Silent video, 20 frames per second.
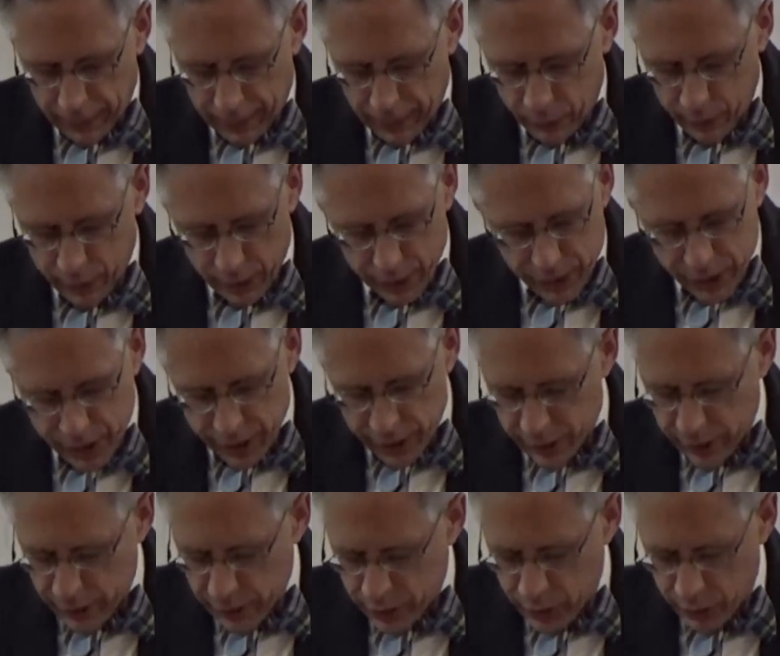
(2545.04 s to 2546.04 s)
We are
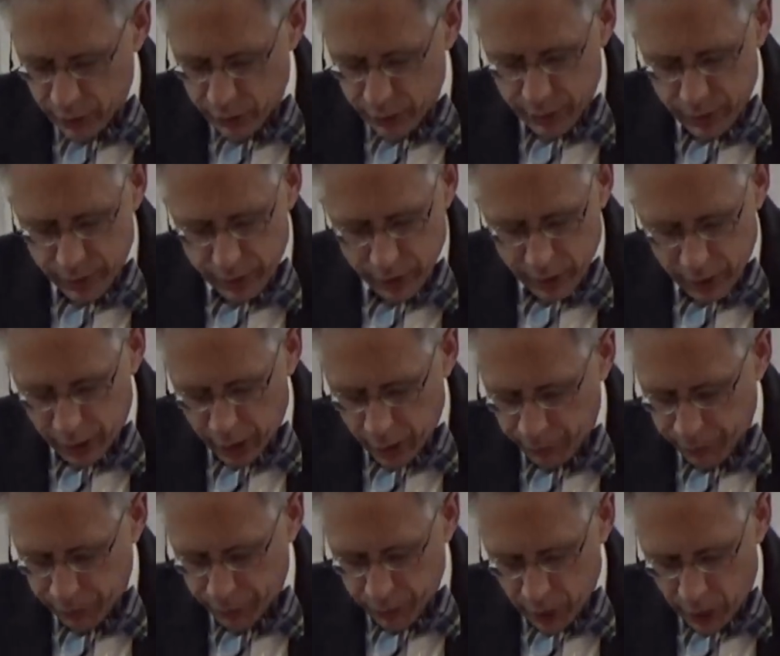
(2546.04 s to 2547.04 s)
sinners who are
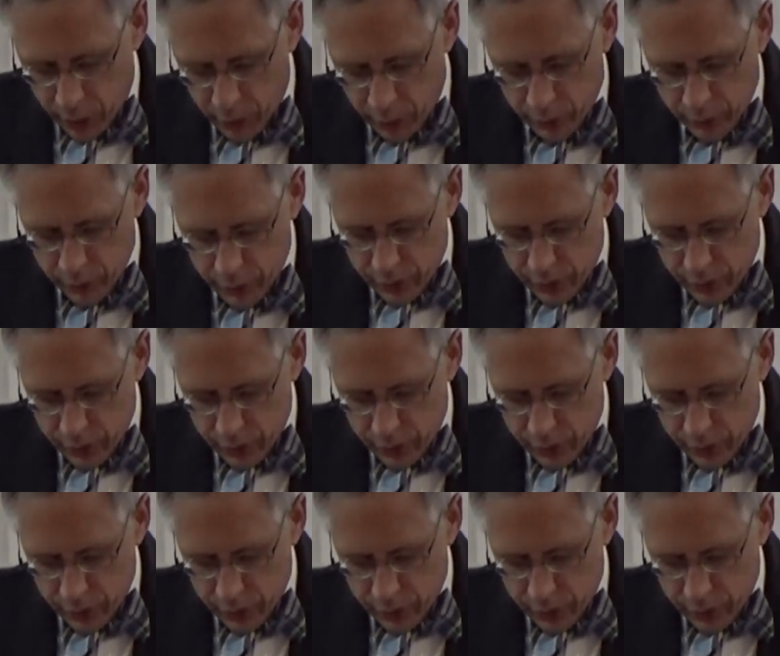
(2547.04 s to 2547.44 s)
prone